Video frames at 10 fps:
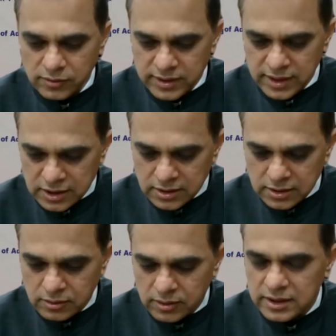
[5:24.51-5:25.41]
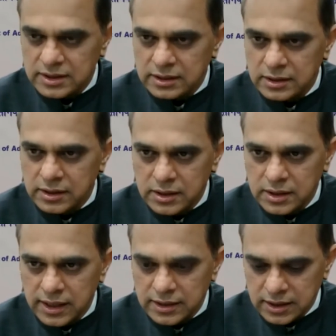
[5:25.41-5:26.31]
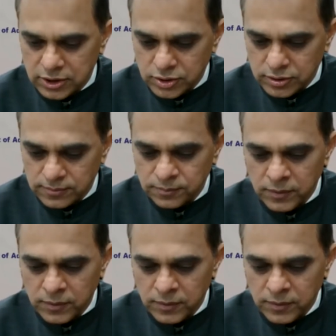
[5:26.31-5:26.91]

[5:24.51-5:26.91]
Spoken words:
success stories in digitization,